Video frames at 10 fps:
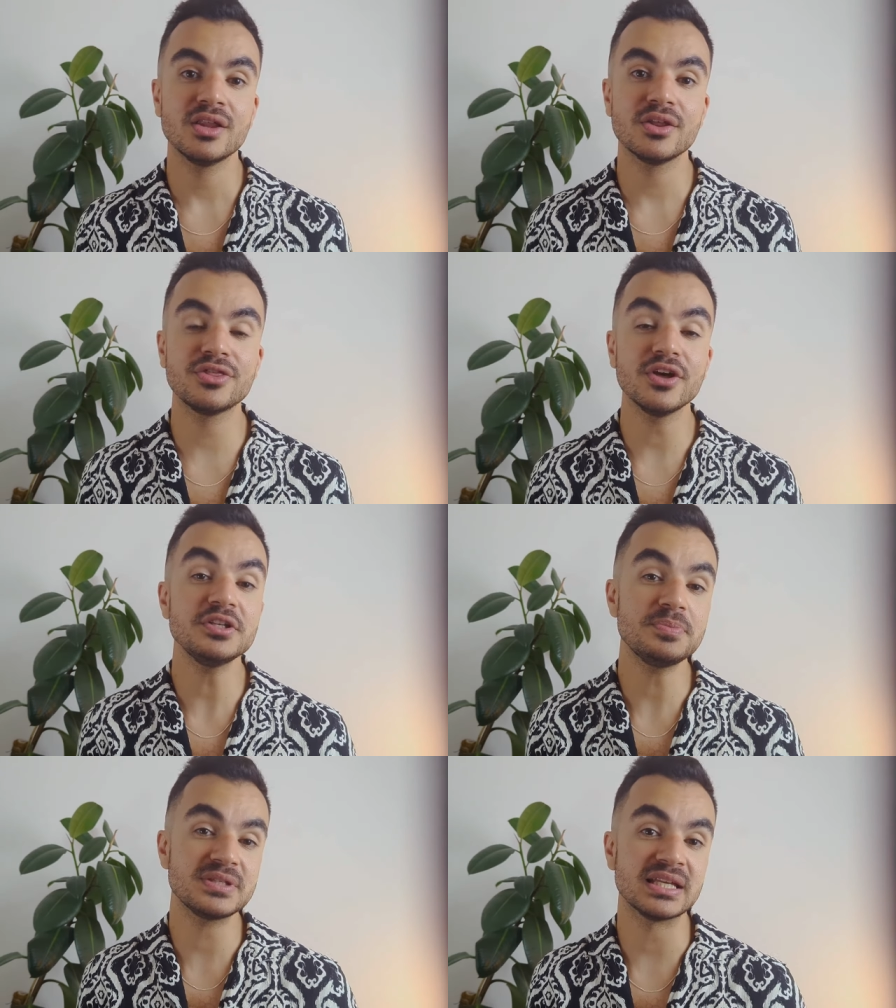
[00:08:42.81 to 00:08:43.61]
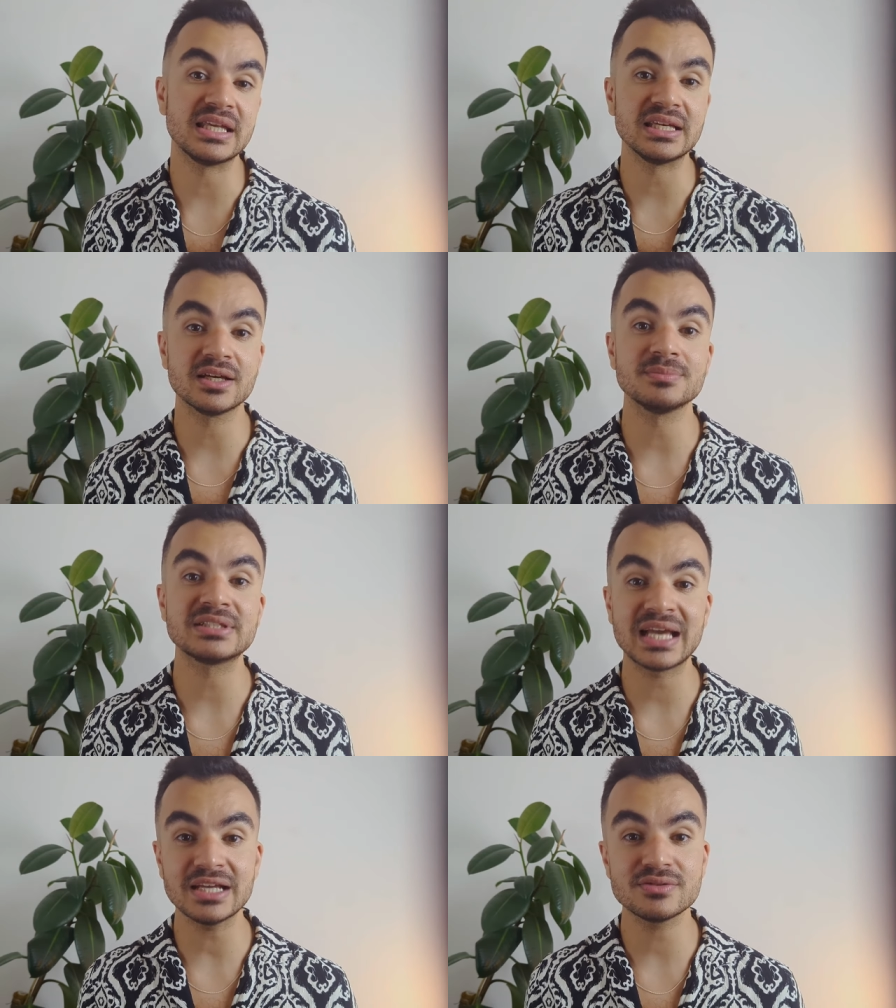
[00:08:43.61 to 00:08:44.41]
the 30% income
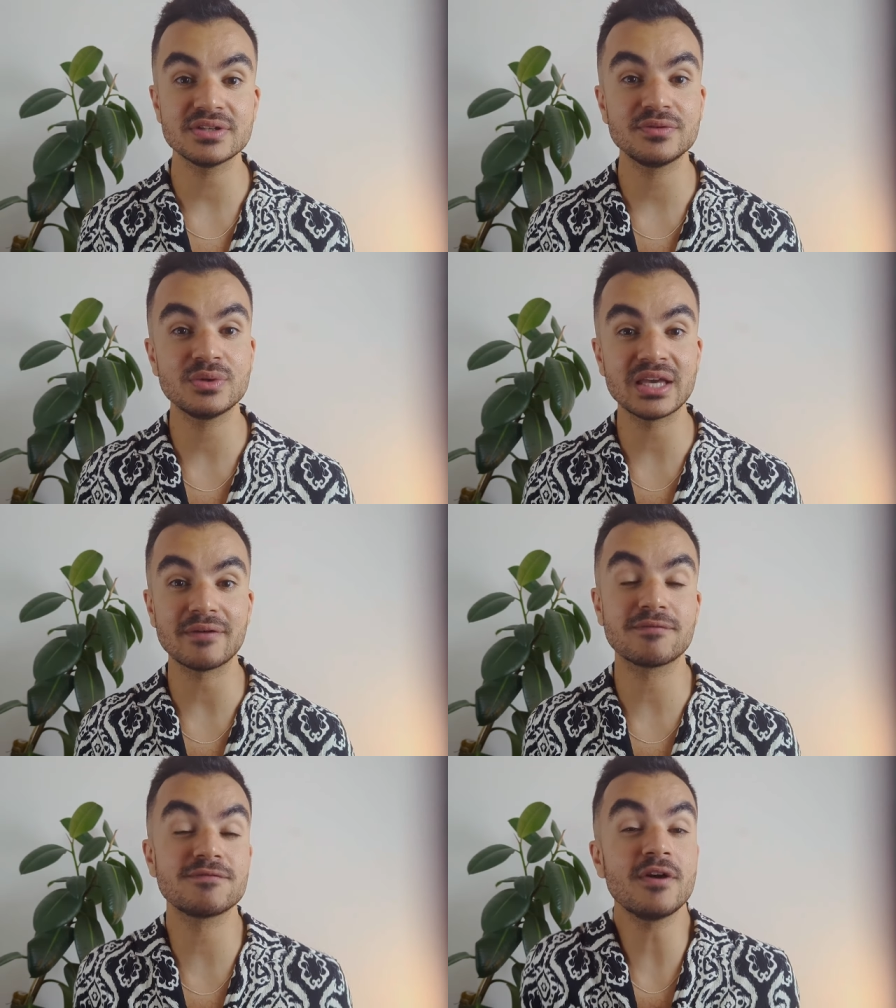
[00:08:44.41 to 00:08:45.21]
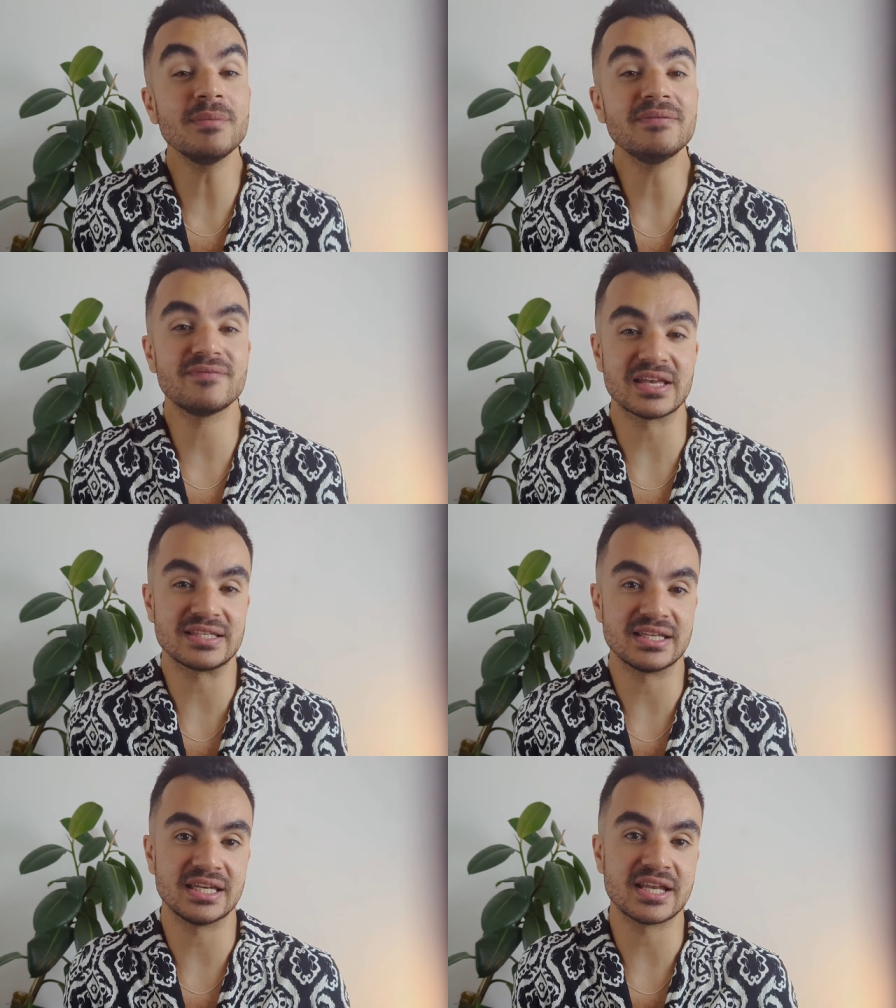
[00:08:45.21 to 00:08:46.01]
tax relief you get from
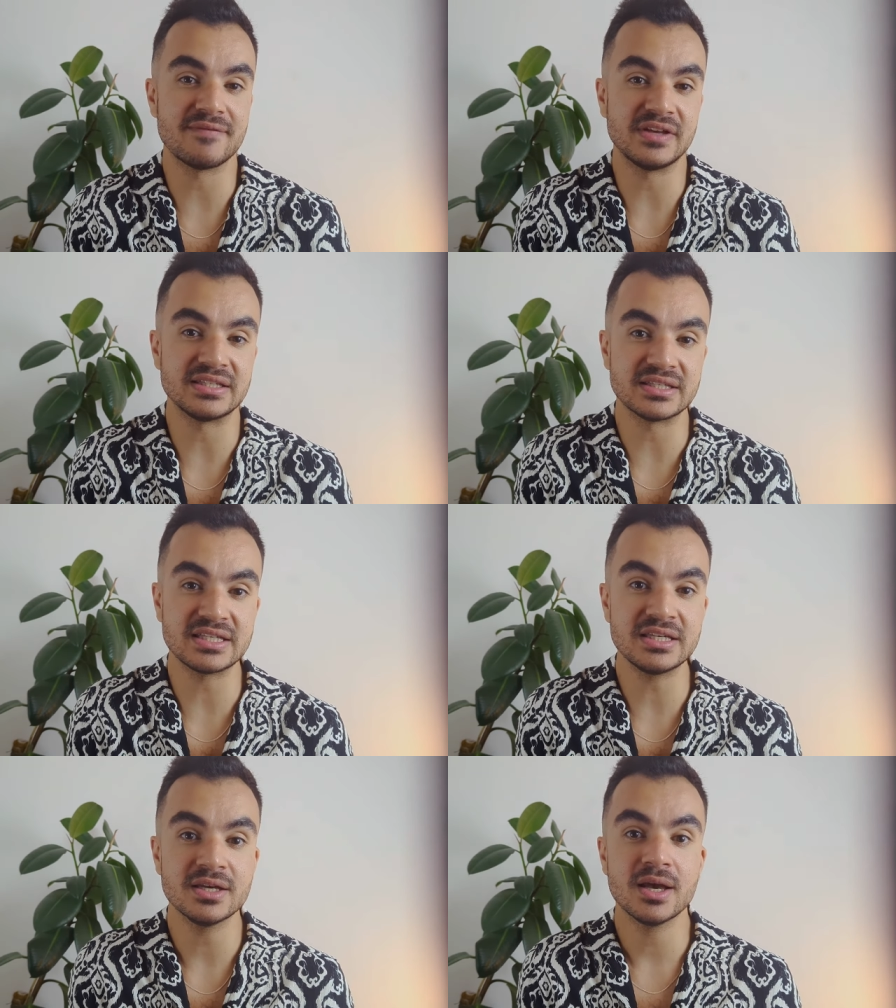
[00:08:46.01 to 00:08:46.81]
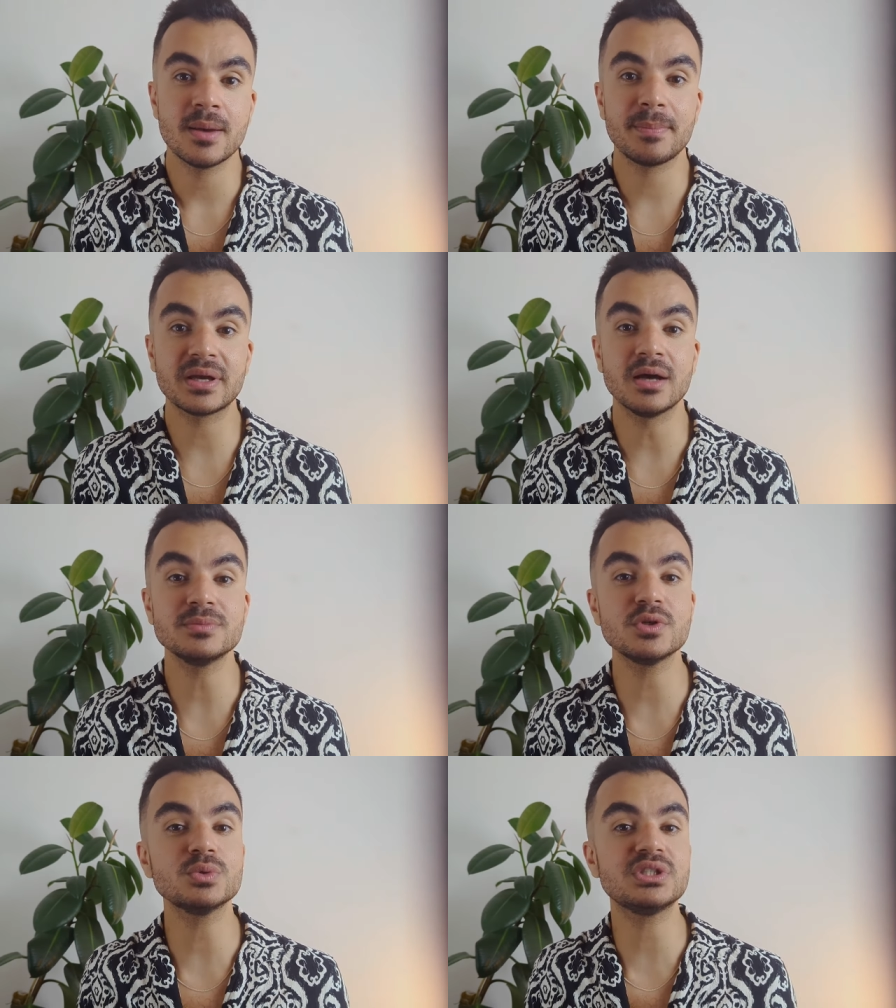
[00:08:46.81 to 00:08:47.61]
investing in a VCT
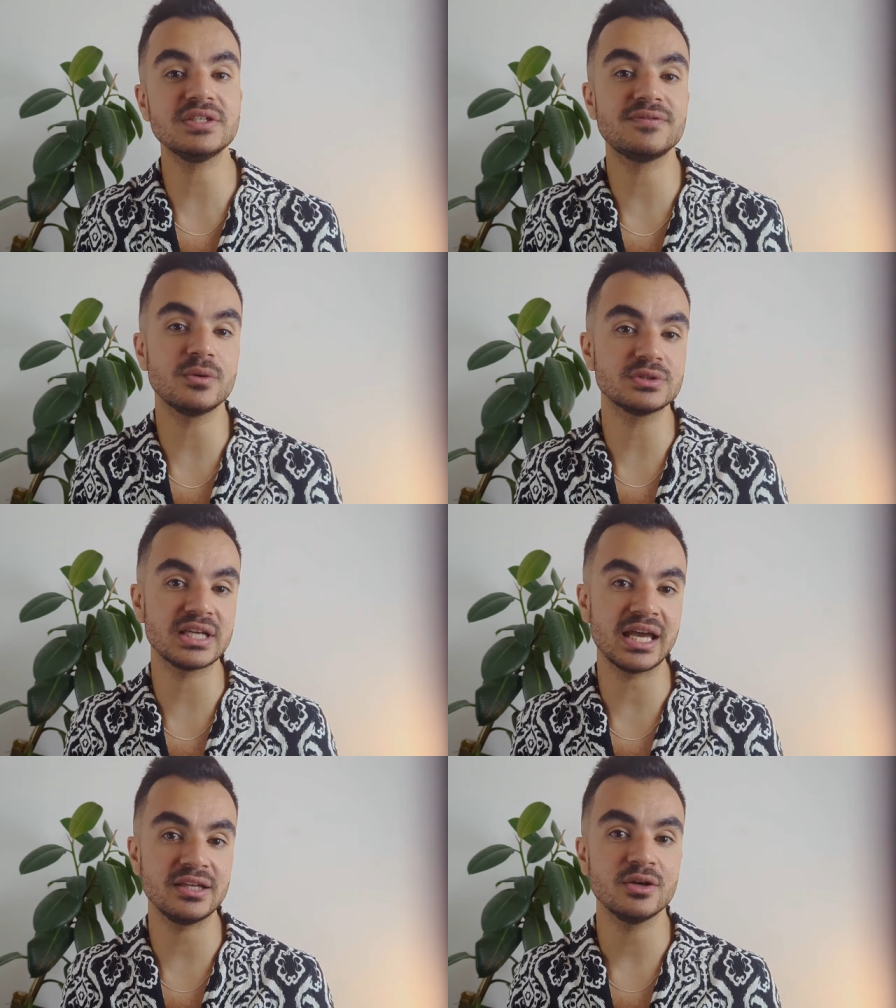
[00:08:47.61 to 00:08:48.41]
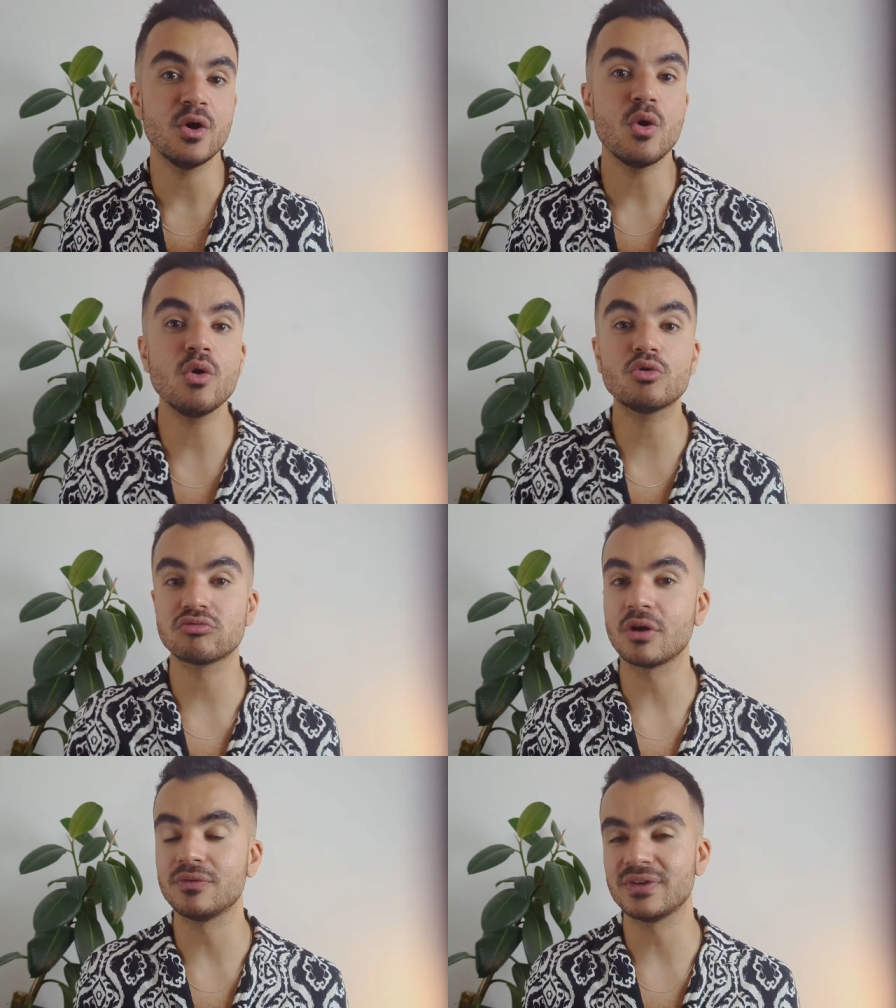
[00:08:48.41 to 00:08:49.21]
becomes your default gain or
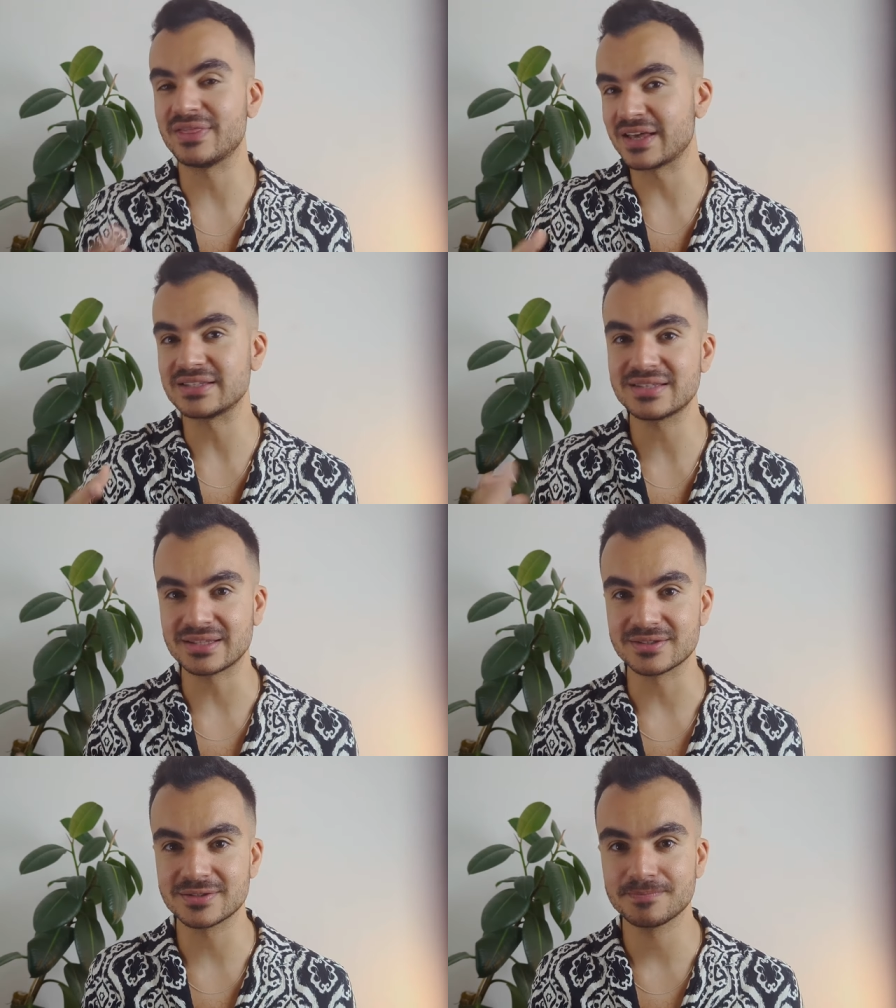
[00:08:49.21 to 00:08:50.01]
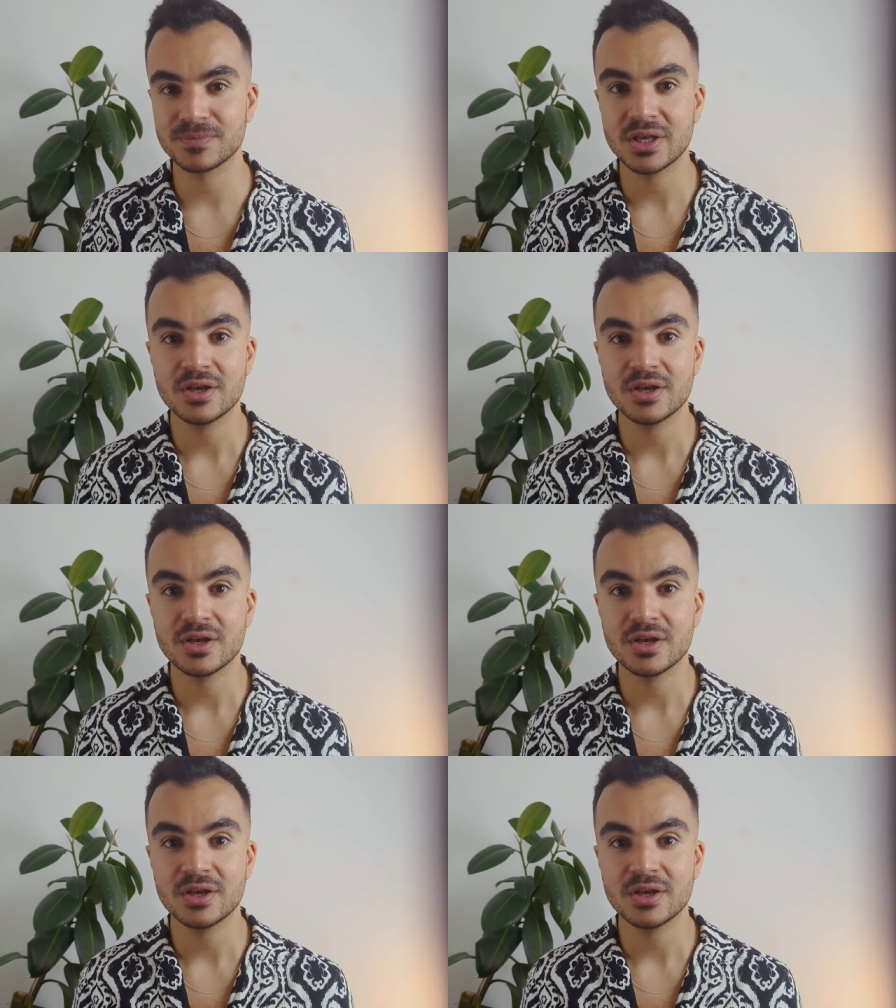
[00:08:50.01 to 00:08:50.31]
growth in that sense.